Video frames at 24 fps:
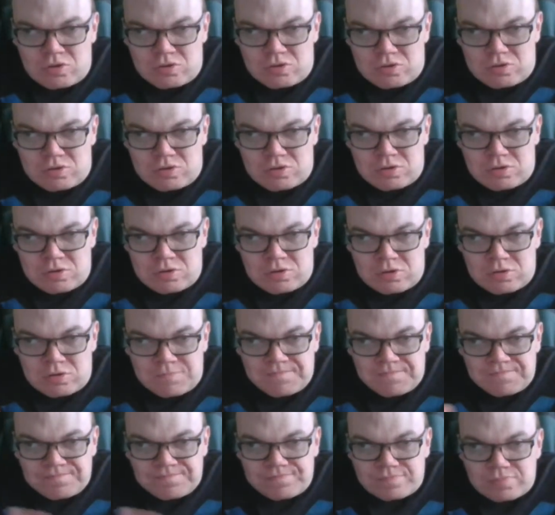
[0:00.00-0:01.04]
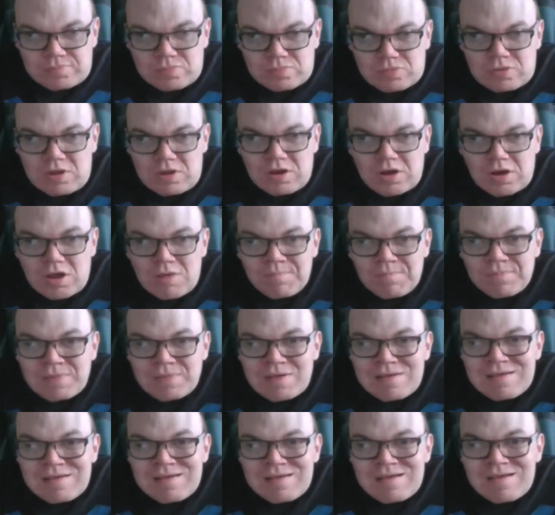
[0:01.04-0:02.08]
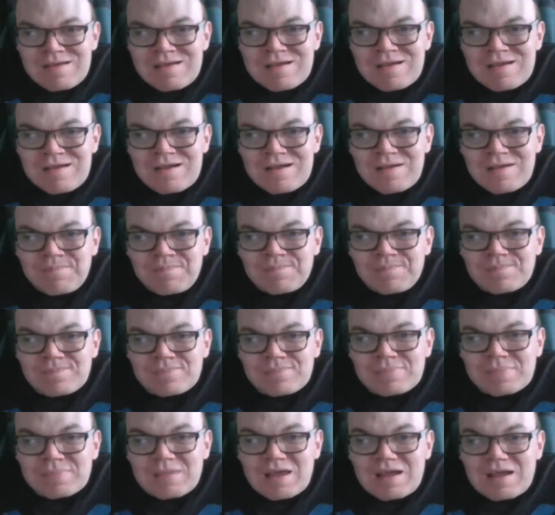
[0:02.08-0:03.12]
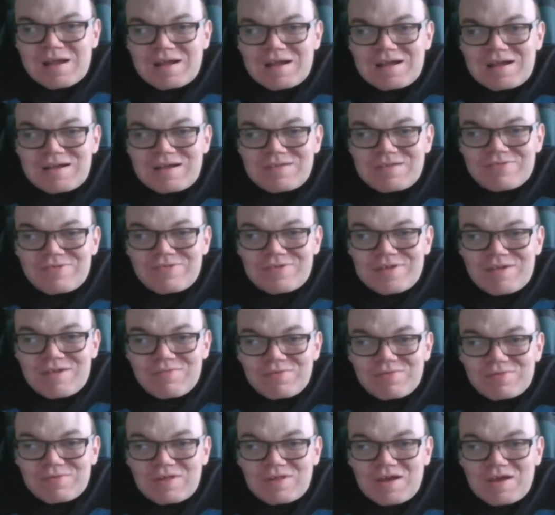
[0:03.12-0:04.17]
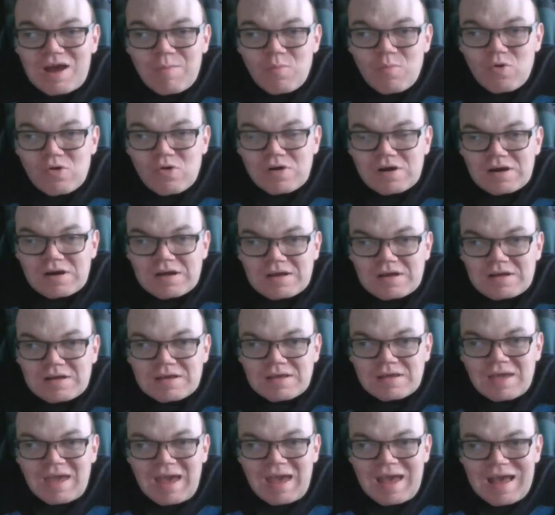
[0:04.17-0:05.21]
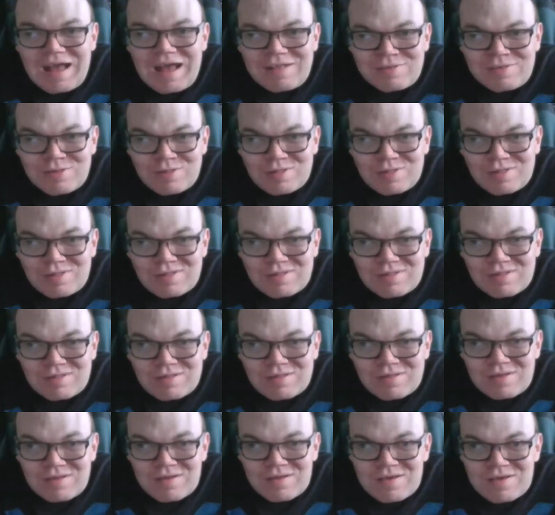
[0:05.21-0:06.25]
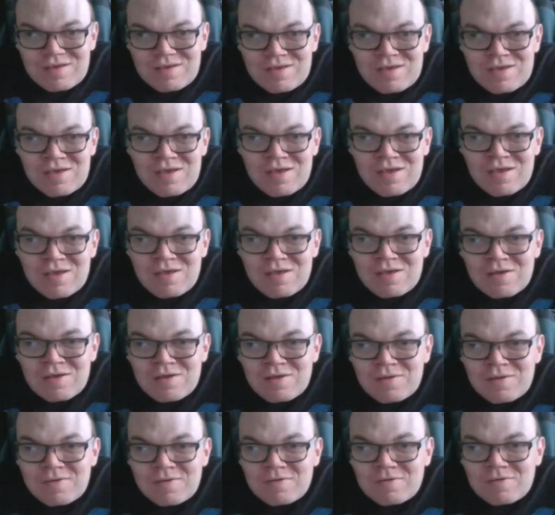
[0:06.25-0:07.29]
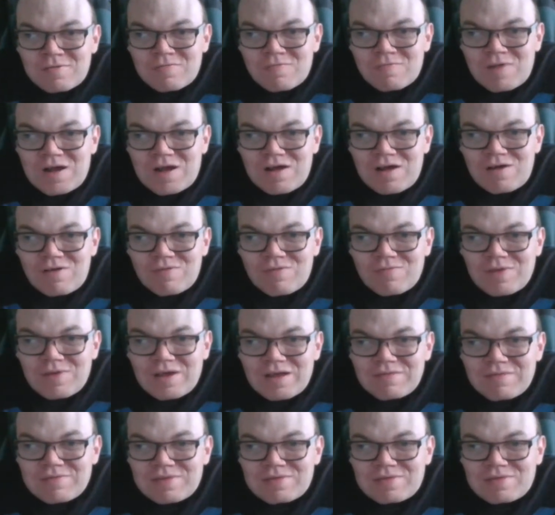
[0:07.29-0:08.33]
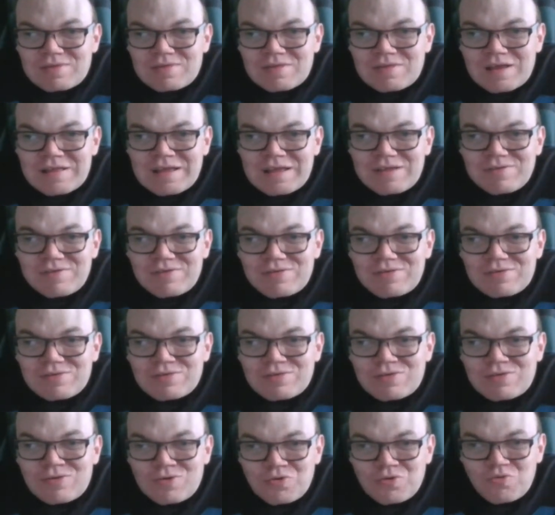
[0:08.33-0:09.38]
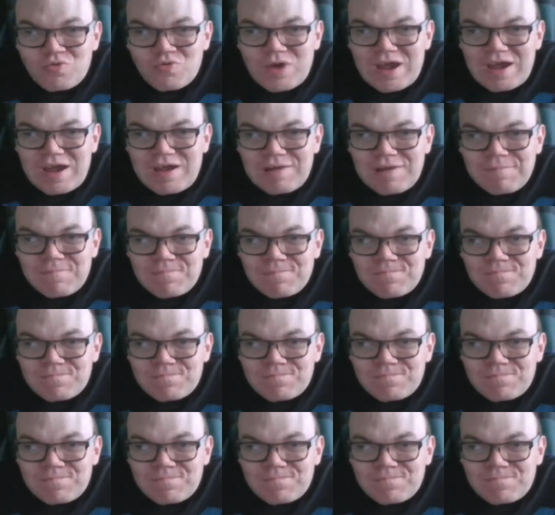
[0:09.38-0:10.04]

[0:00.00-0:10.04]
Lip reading: Don't know. Turns out they got more cats. Well, I think it's two